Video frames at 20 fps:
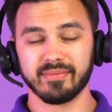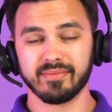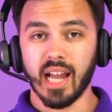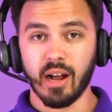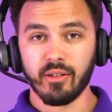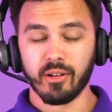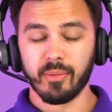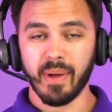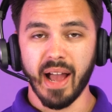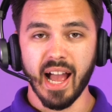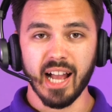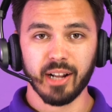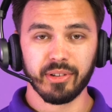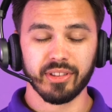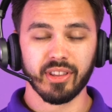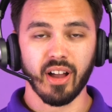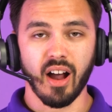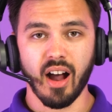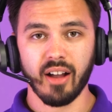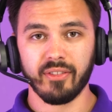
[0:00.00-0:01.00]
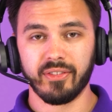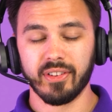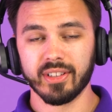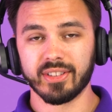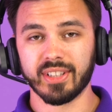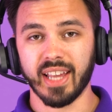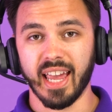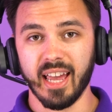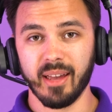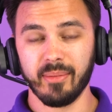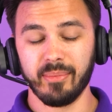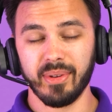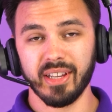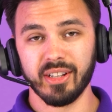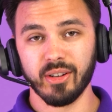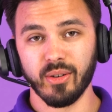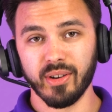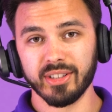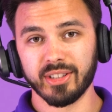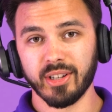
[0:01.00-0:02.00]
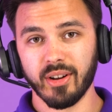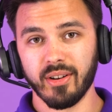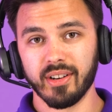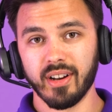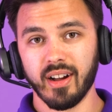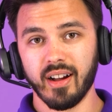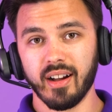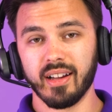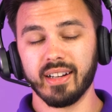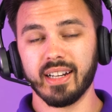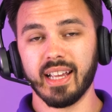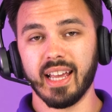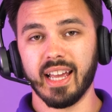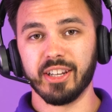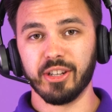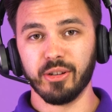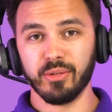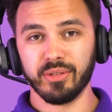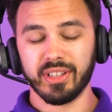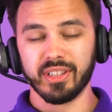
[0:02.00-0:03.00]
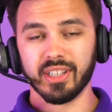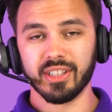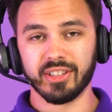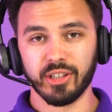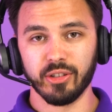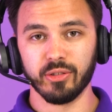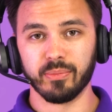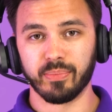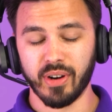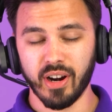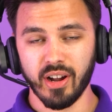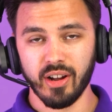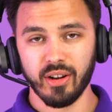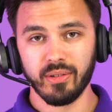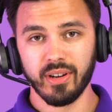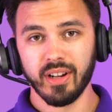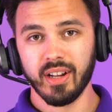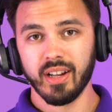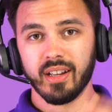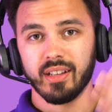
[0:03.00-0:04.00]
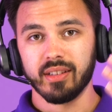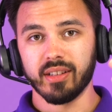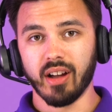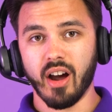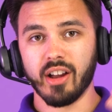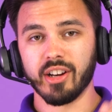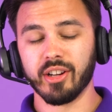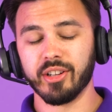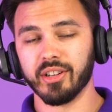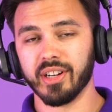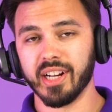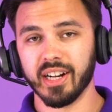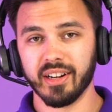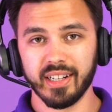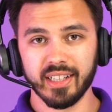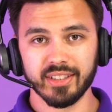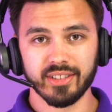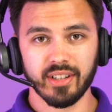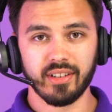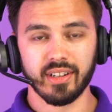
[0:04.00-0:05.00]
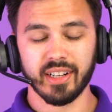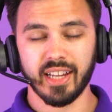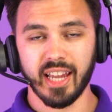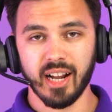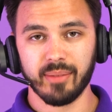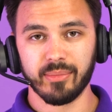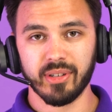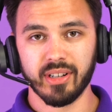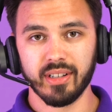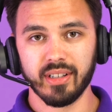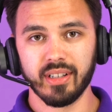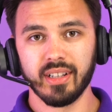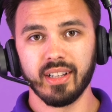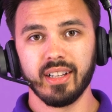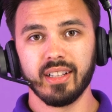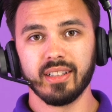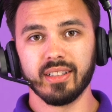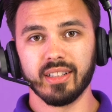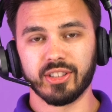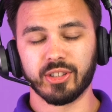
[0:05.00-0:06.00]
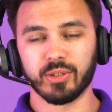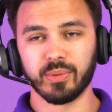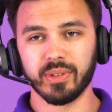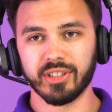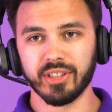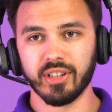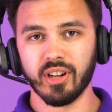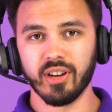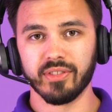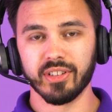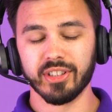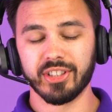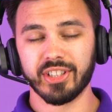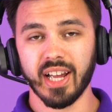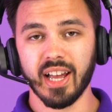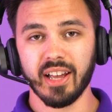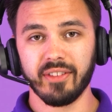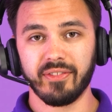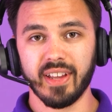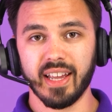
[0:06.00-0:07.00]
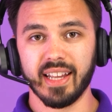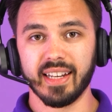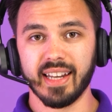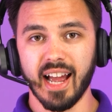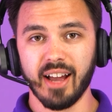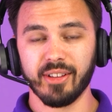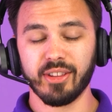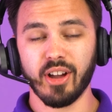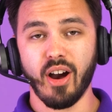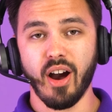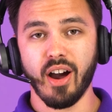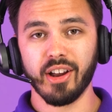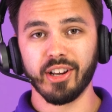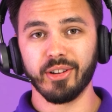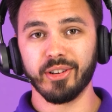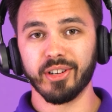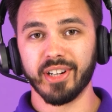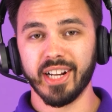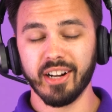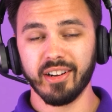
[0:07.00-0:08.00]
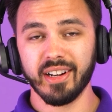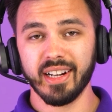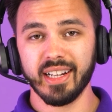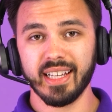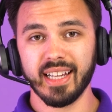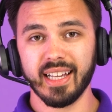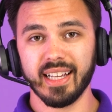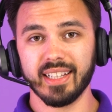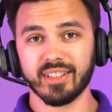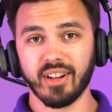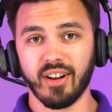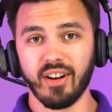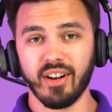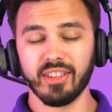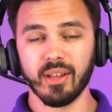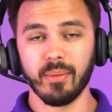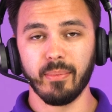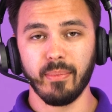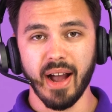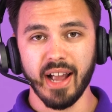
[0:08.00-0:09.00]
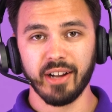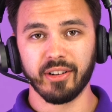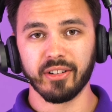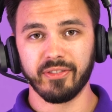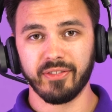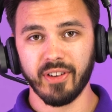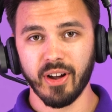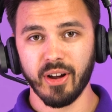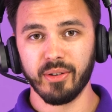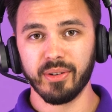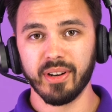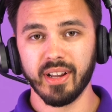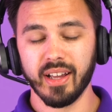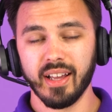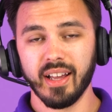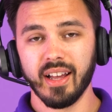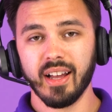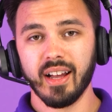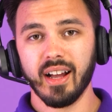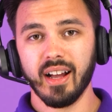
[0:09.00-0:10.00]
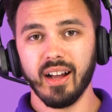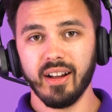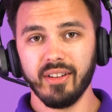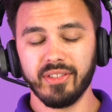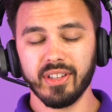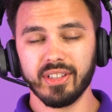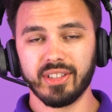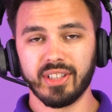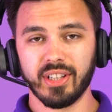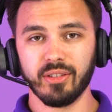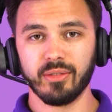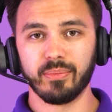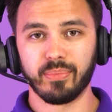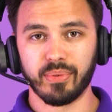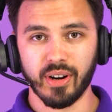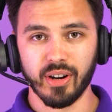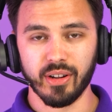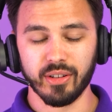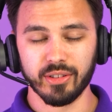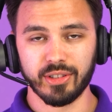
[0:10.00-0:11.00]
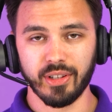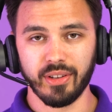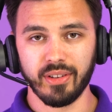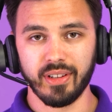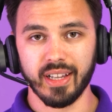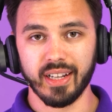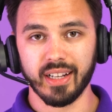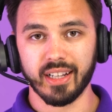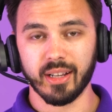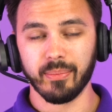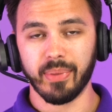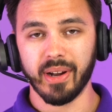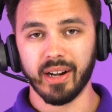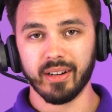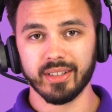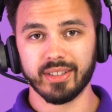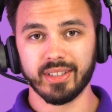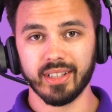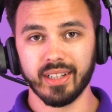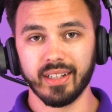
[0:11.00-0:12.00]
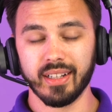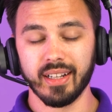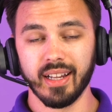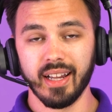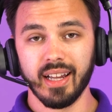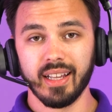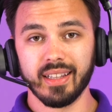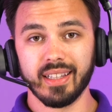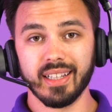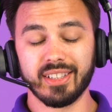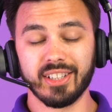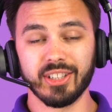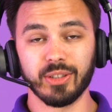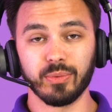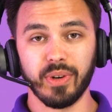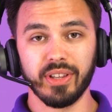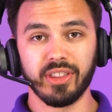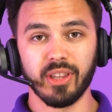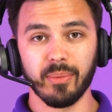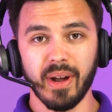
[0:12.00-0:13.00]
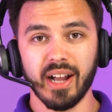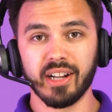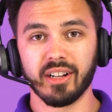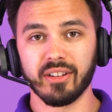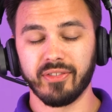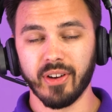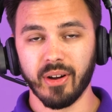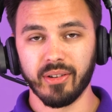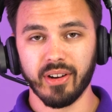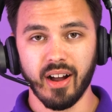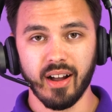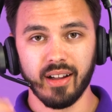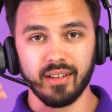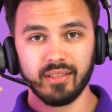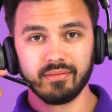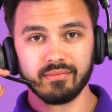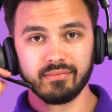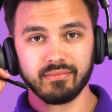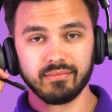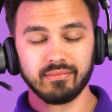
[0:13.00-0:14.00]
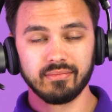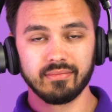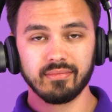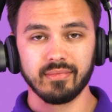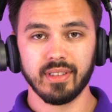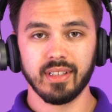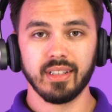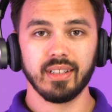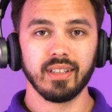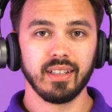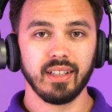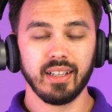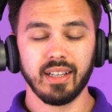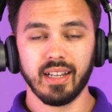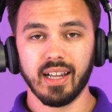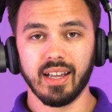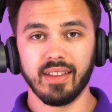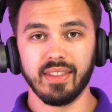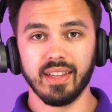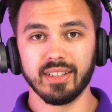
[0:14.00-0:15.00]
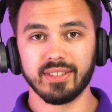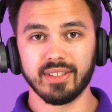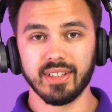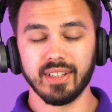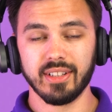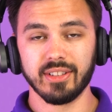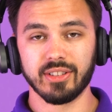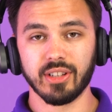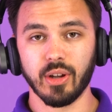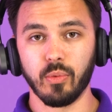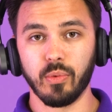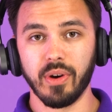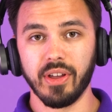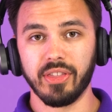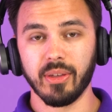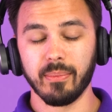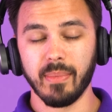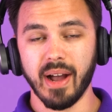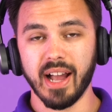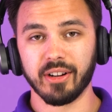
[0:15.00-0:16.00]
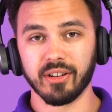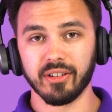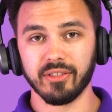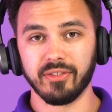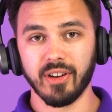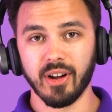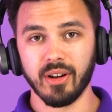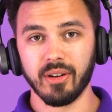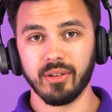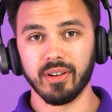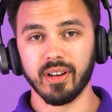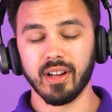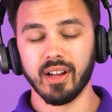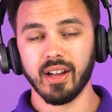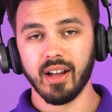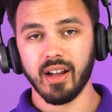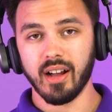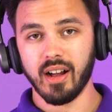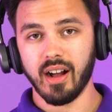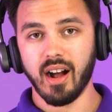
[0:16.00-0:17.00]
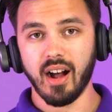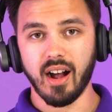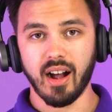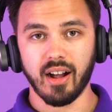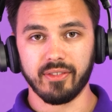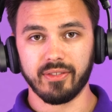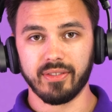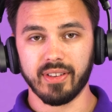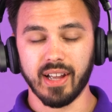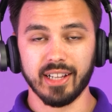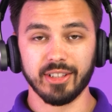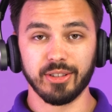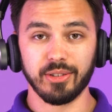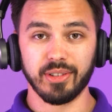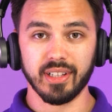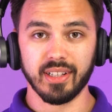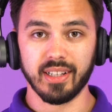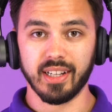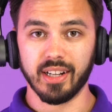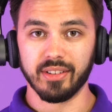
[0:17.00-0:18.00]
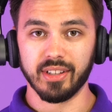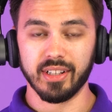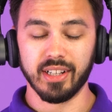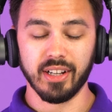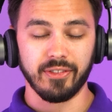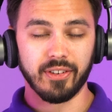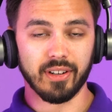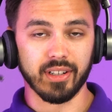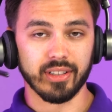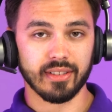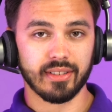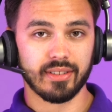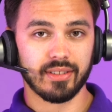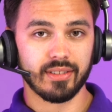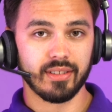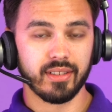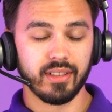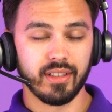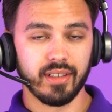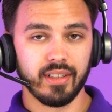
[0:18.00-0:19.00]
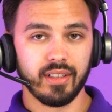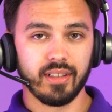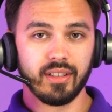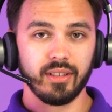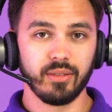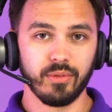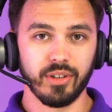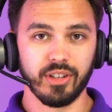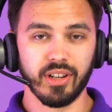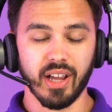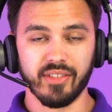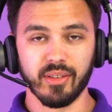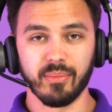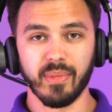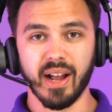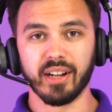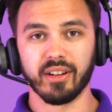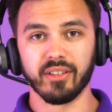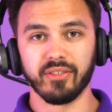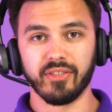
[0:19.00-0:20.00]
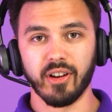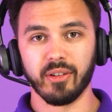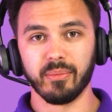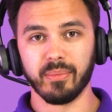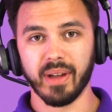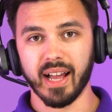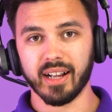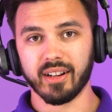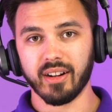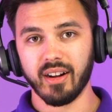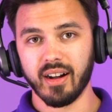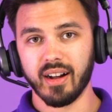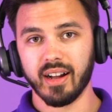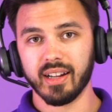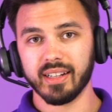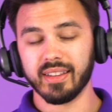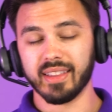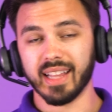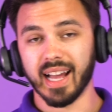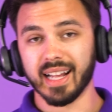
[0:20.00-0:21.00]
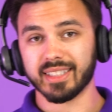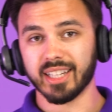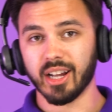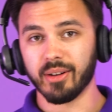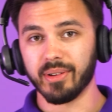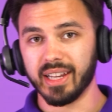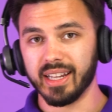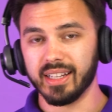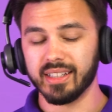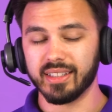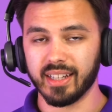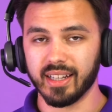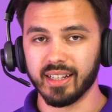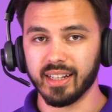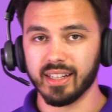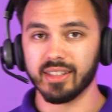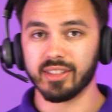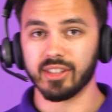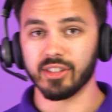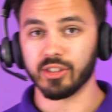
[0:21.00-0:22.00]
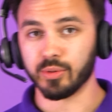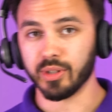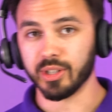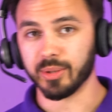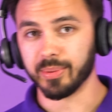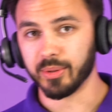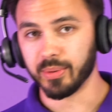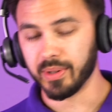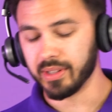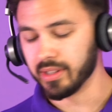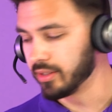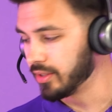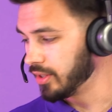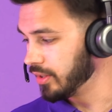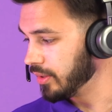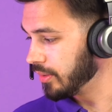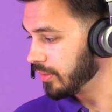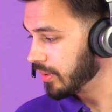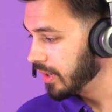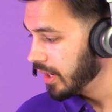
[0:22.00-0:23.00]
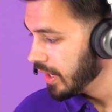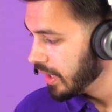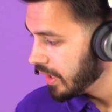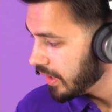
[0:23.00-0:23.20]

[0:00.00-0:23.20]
Now we're back with the office ambient noise going on and using the Tilde Pro. The audio you're hearing is on our camera. Let's switch it over, Jeff. And now the audio you're hearing is on the microphone of the Tilde Pro so you can get a comparison. This is with the microphone on, and this is with the microphone off, as you can hear the difference. When you have the microphone back on, that's how easy it is to switch between the two.